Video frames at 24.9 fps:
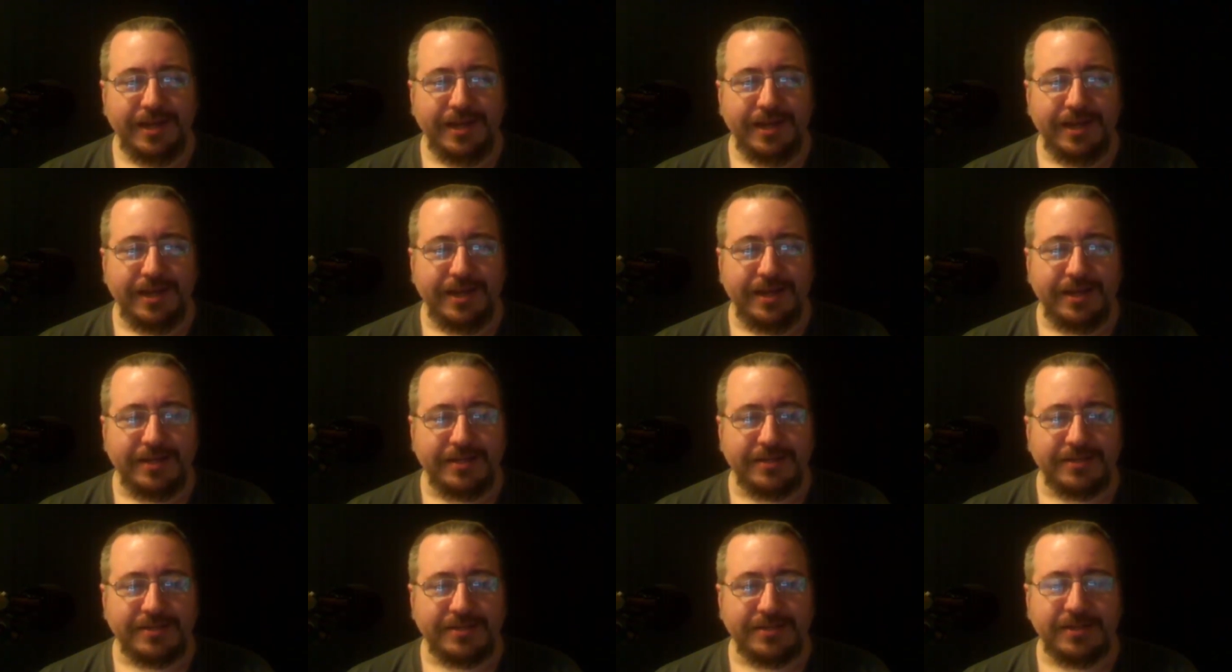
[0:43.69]

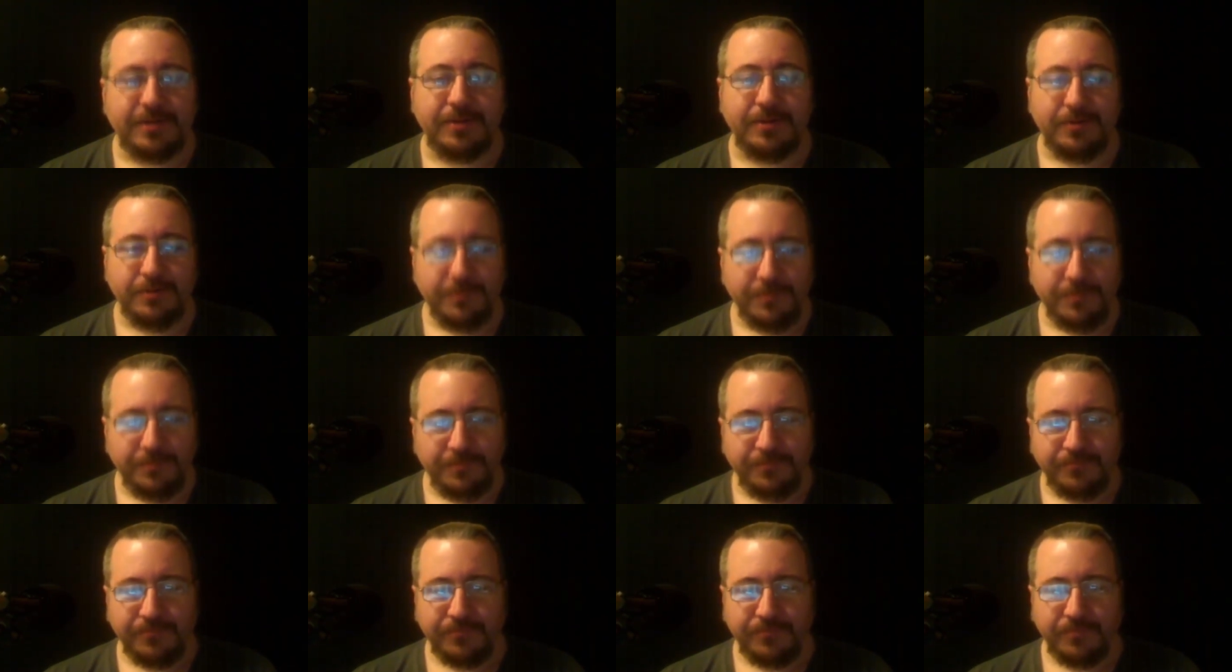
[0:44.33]
So
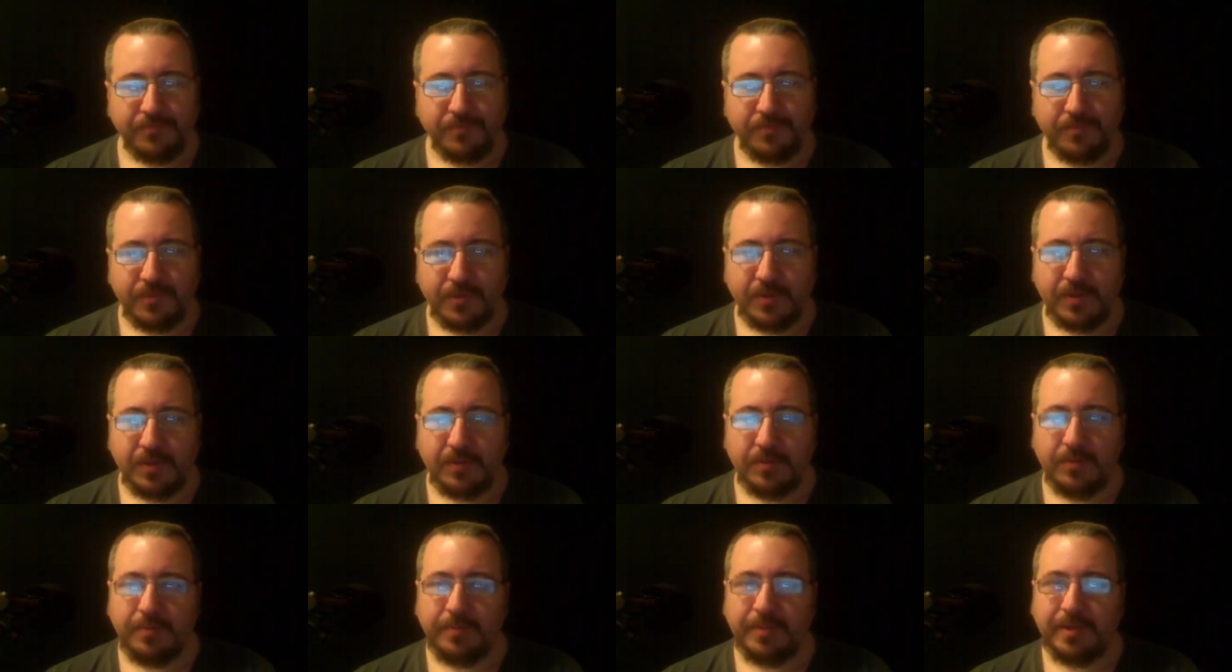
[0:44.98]

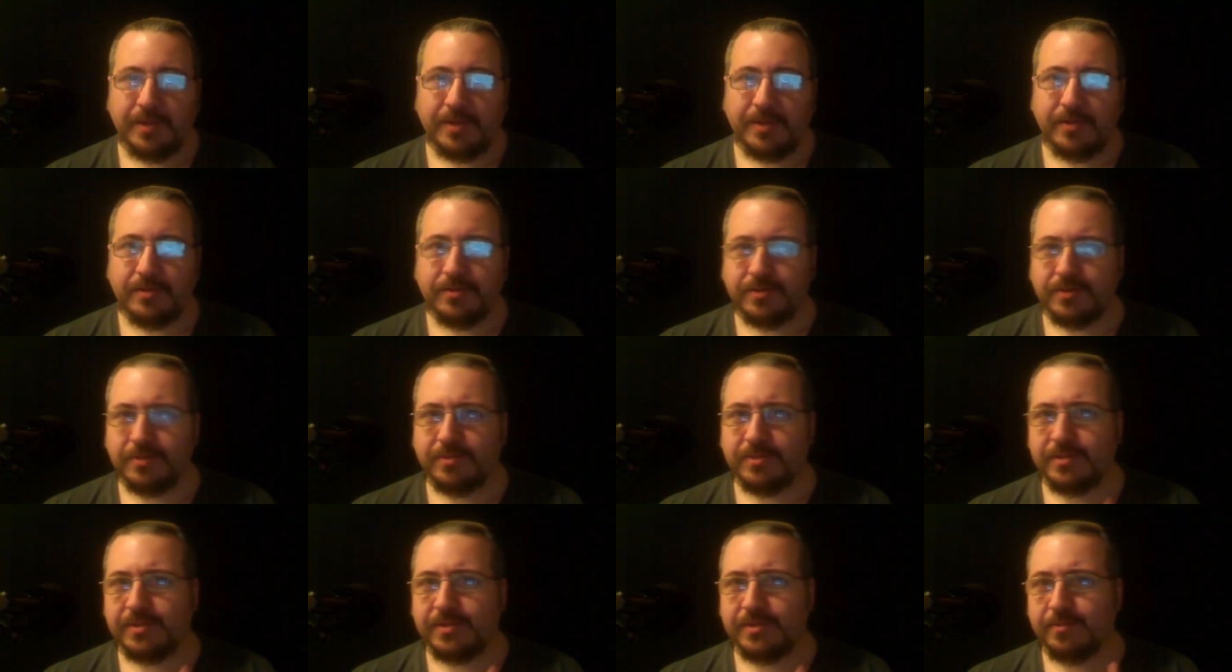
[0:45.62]
we might do
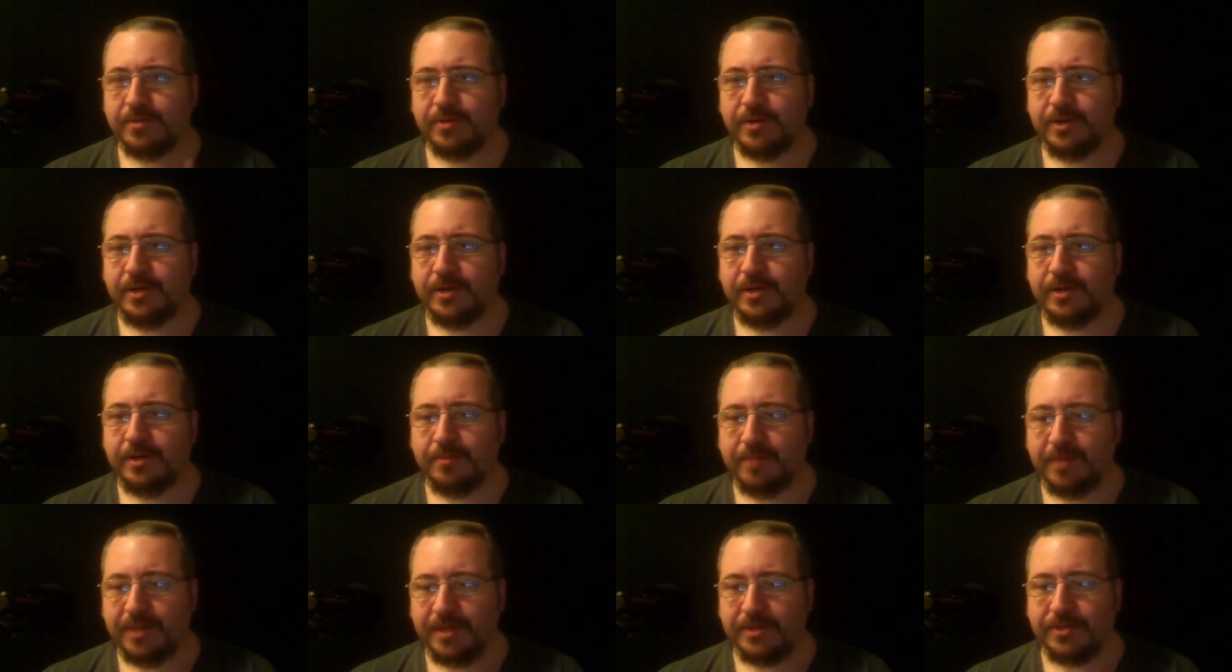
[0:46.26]
something similar
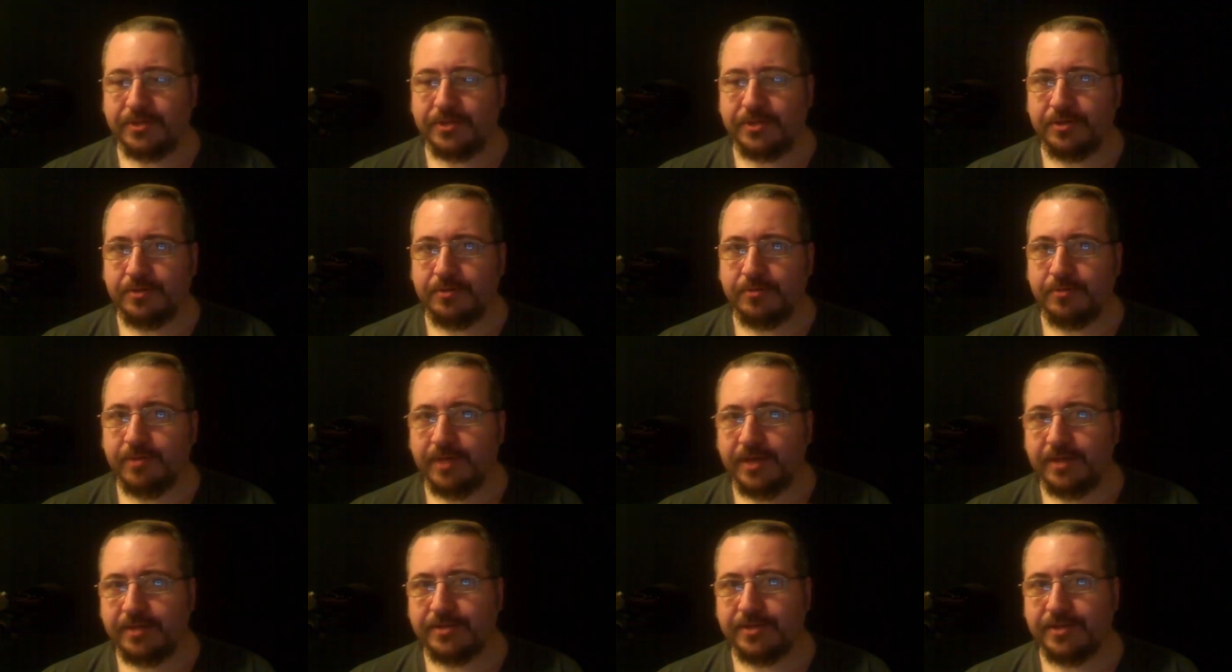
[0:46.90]
here. I'm not sure.
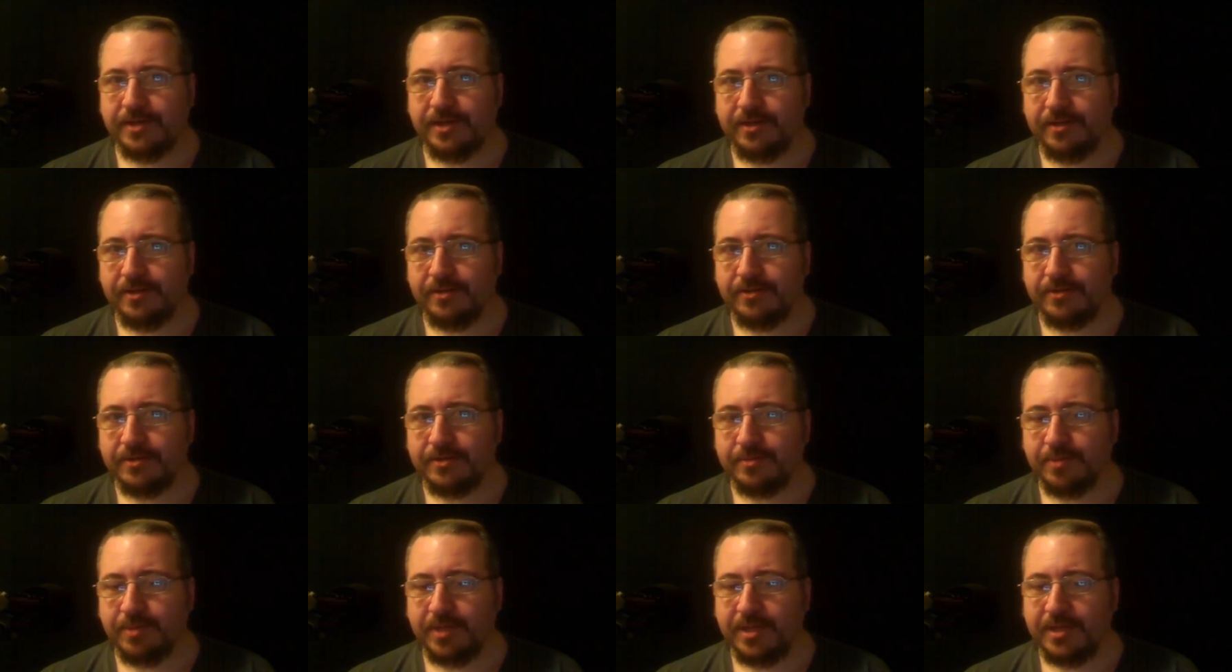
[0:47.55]
We'll have to see how long
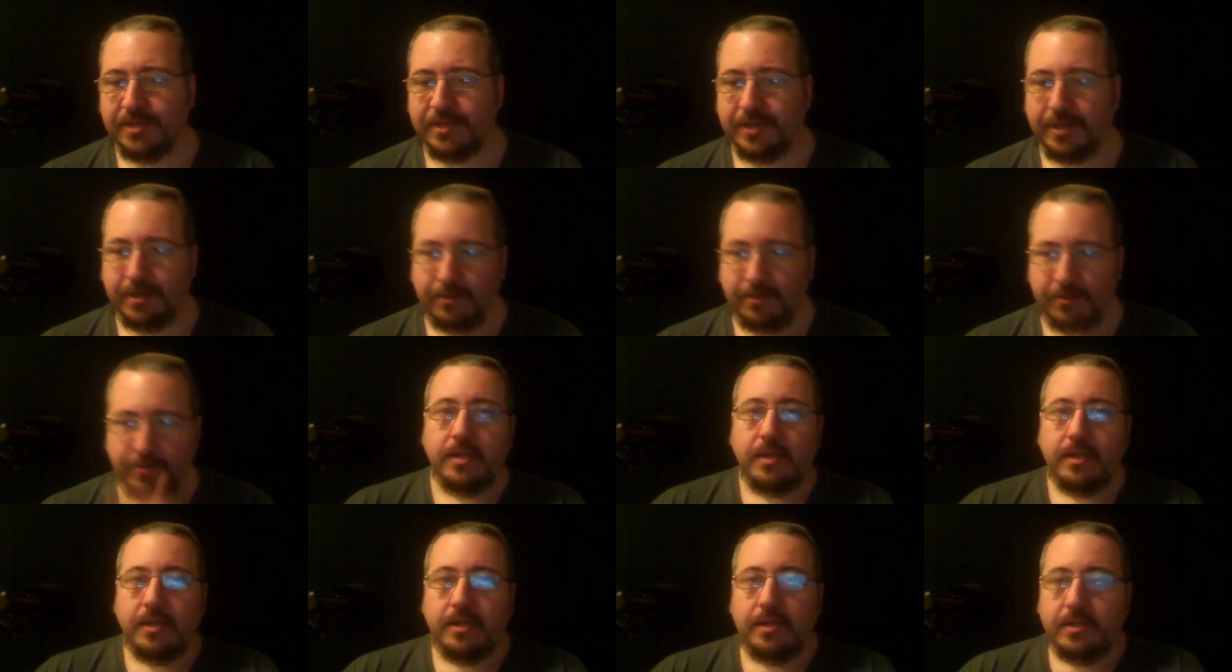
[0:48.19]
this plays out.
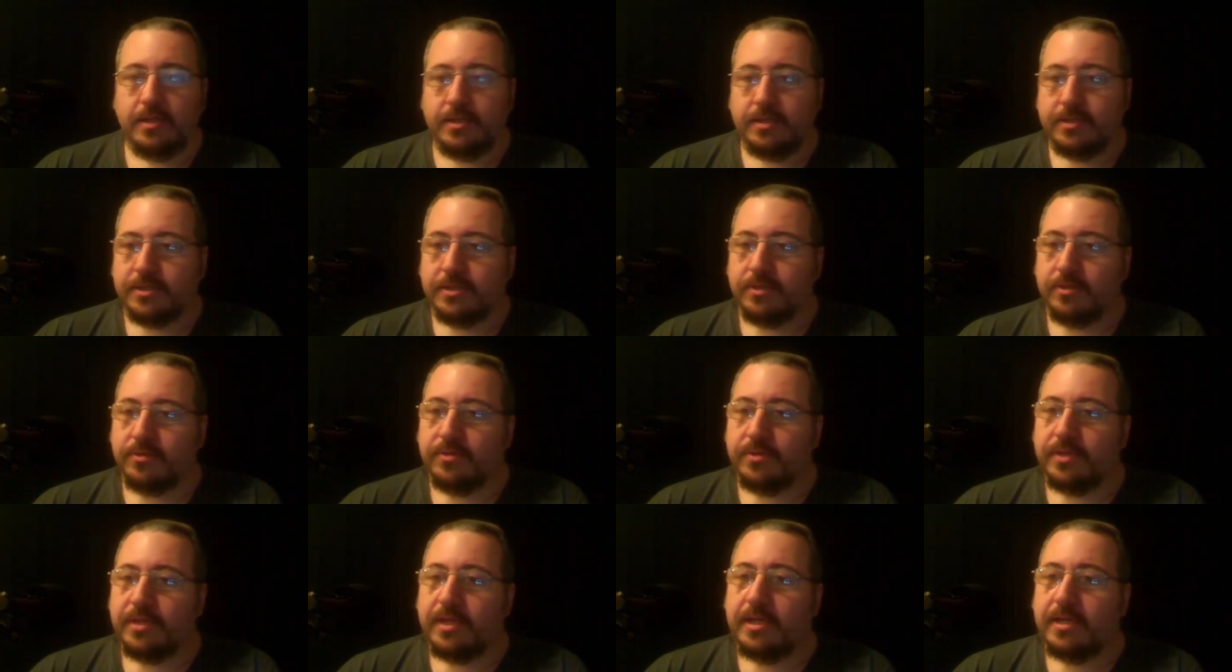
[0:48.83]

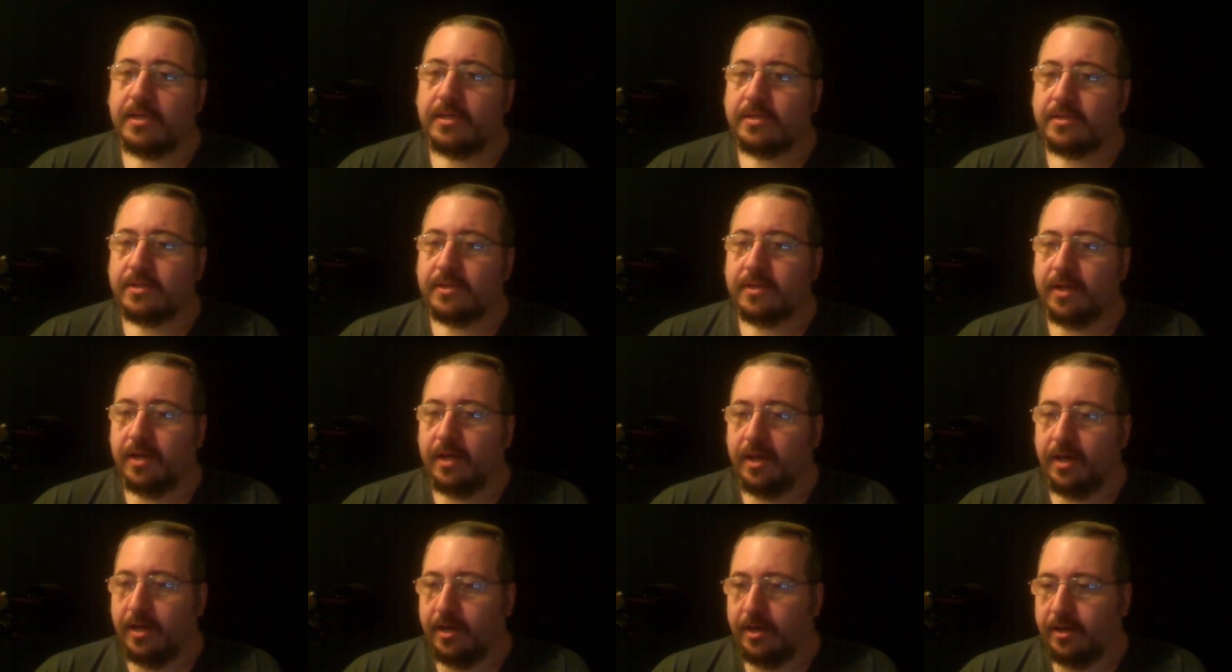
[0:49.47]
So these
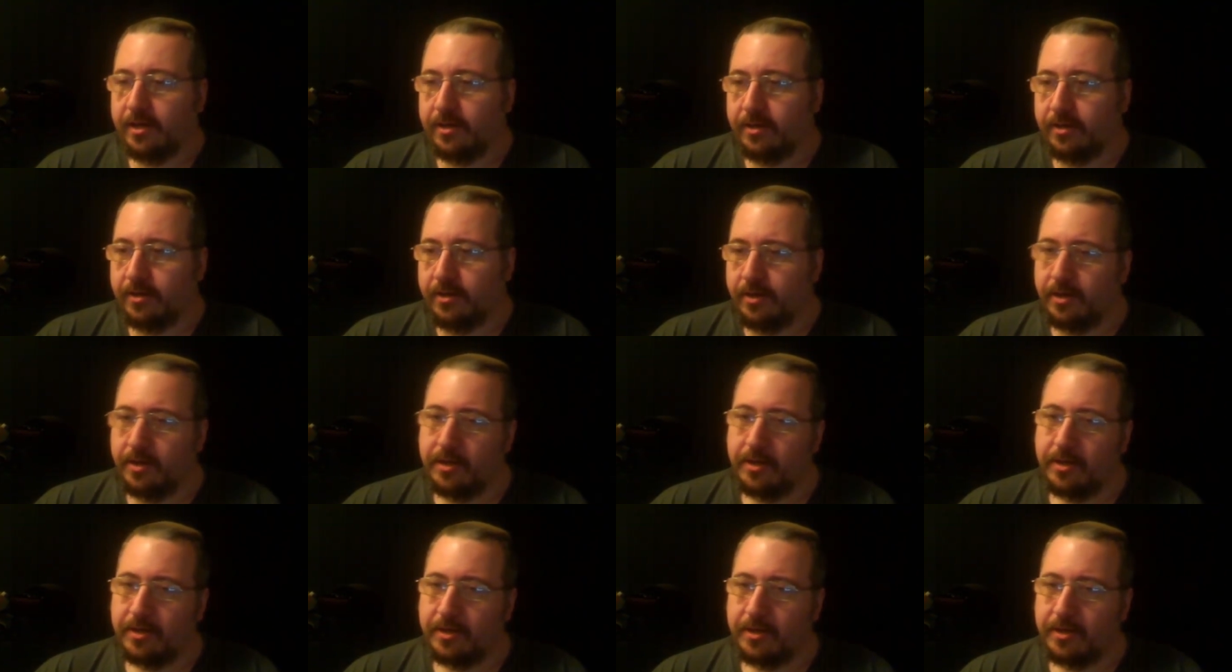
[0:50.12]
are